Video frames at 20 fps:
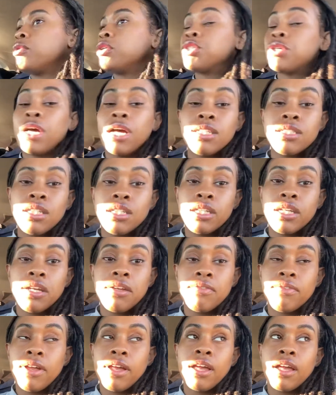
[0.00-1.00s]
tried to
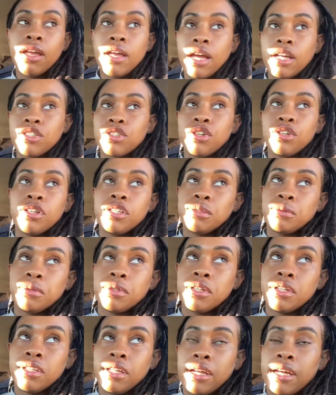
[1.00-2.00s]
leave like as early as we
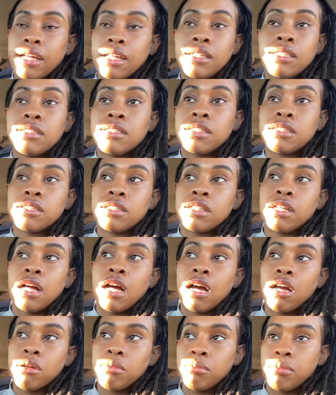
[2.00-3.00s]
could, like at like 6
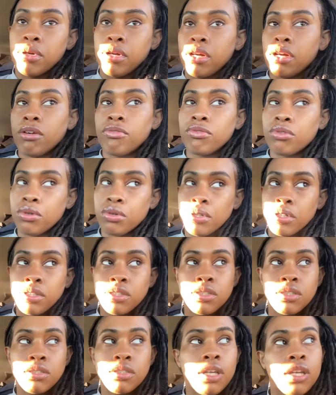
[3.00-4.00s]
o'clock, but of course
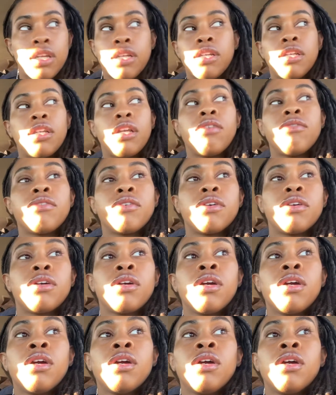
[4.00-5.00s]
like it never
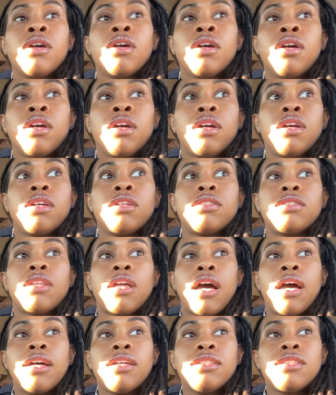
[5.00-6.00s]
is
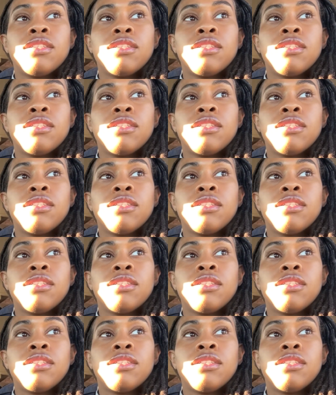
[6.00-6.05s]
that.